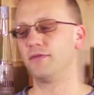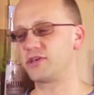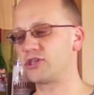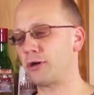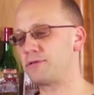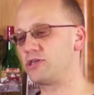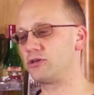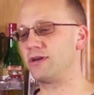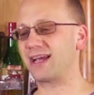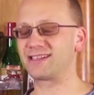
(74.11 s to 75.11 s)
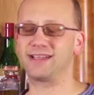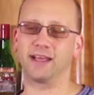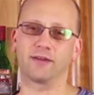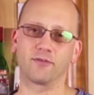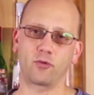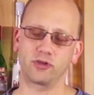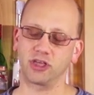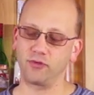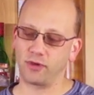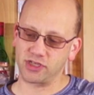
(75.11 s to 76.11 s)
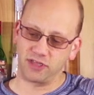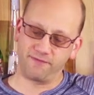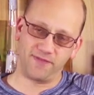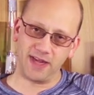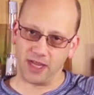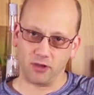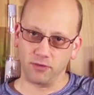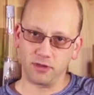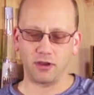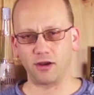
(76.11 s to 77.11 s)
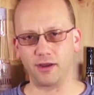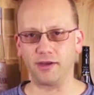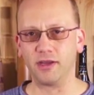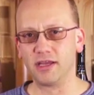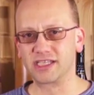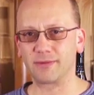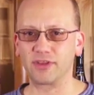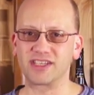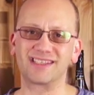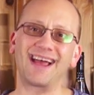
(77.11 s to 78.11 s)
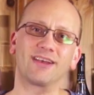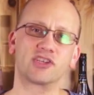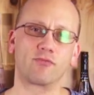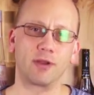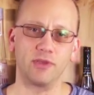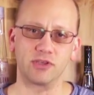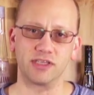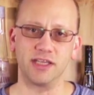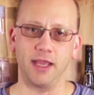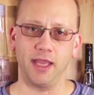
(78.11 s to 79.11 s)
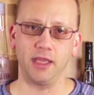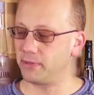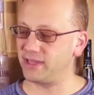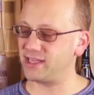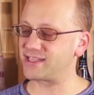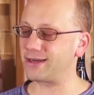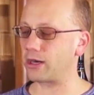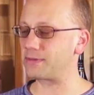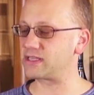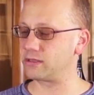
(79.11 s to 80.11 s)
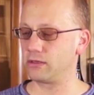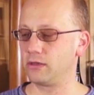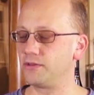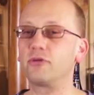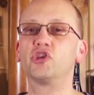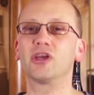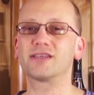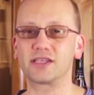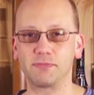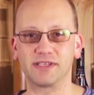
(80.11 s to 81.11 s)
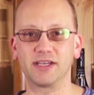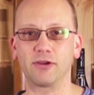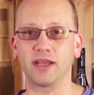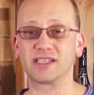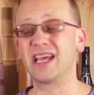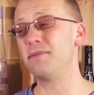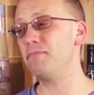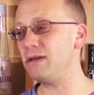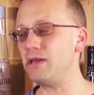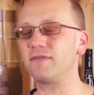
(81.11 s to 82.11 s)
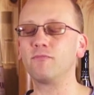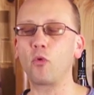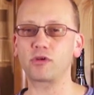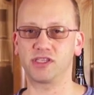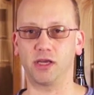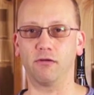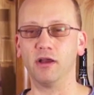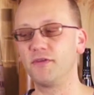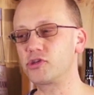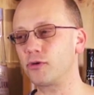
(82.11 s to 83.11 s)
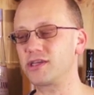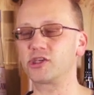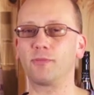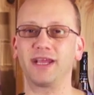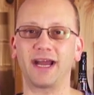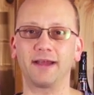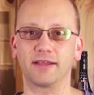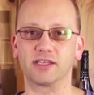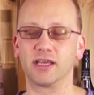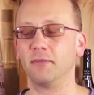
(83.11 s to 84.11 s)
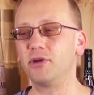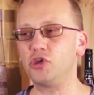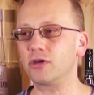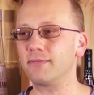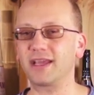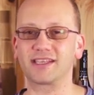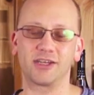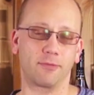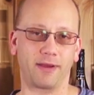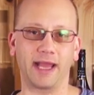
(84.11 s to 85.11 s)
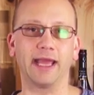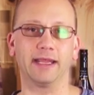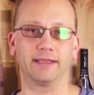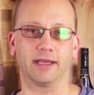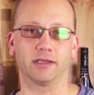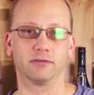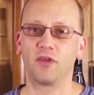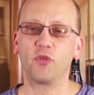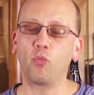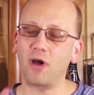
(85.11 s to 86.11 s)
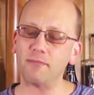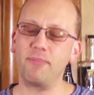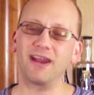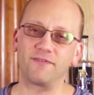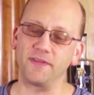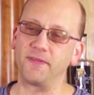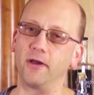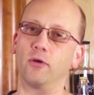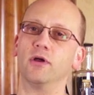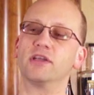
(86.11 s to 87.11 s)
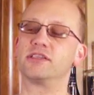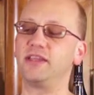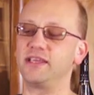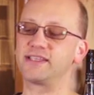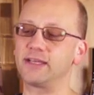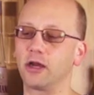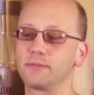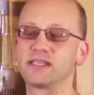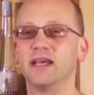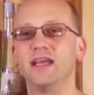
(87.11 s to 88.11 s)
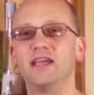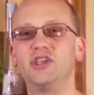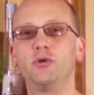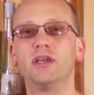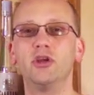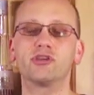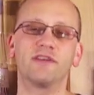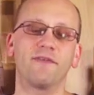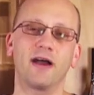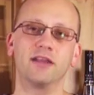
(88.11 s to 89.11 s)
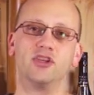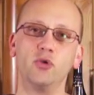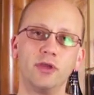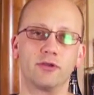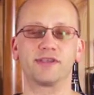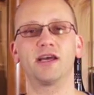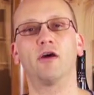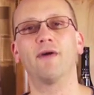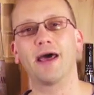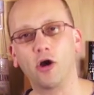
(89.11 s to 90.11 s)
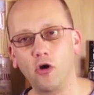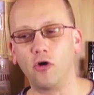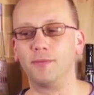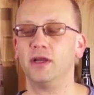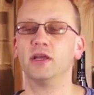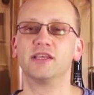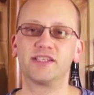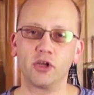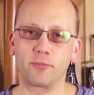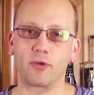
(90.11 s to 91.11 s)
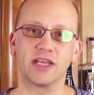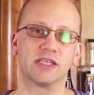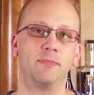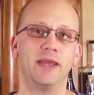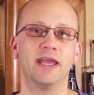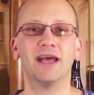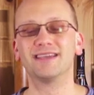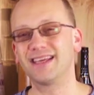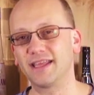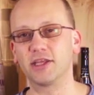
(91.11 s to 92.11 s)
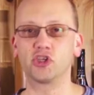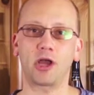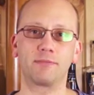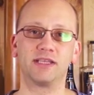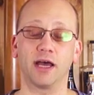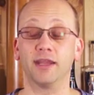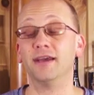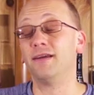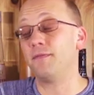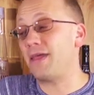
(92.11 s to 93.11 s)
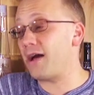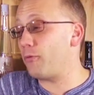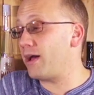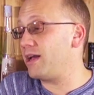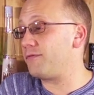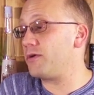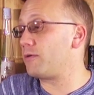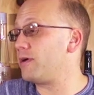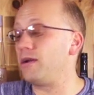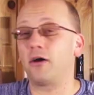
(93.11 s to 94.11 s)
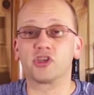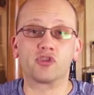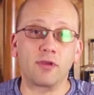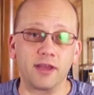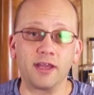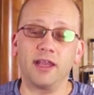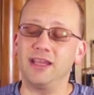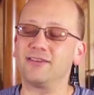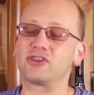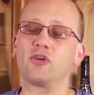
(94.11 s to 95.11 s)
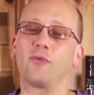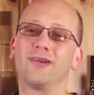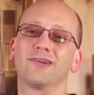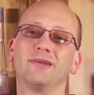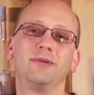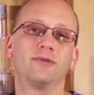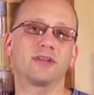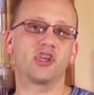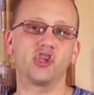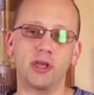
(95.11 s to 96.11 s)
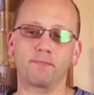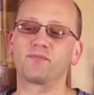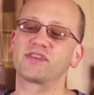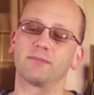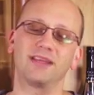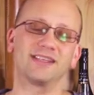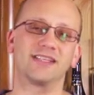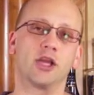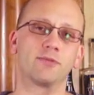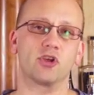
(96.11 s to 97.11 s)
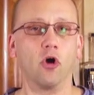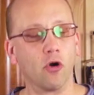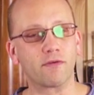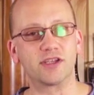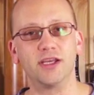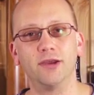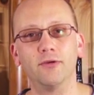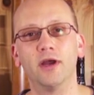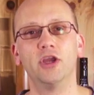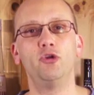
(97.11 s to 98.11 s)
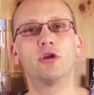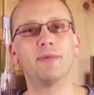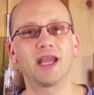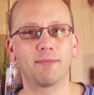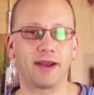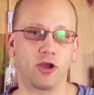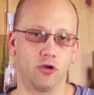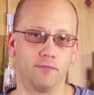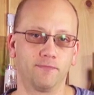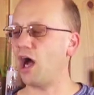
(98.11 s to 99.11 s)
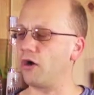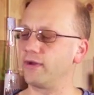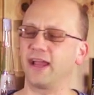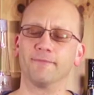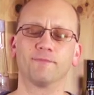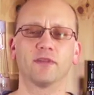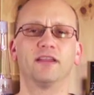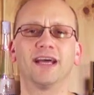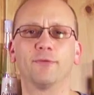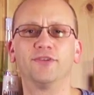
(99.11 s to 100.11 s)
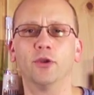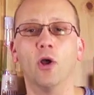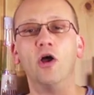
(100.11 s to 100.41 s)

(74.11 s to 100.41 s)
the syrups is your next thing, and of course you can watch the video on some of the styles of rum used in tiki. But these syrups, they're just as mysterious, maybe even more so. There's only so many islands, but you can make a syrup out of anything. The one benefit though to these syrups is you can usually find a do-it-yourself at home syrup recipe to get the job done. That way, if you're in Australia and there's no way you're going to be able to ship some of these syrups over to you, you can make them at home. Oh, yeah, and that one too.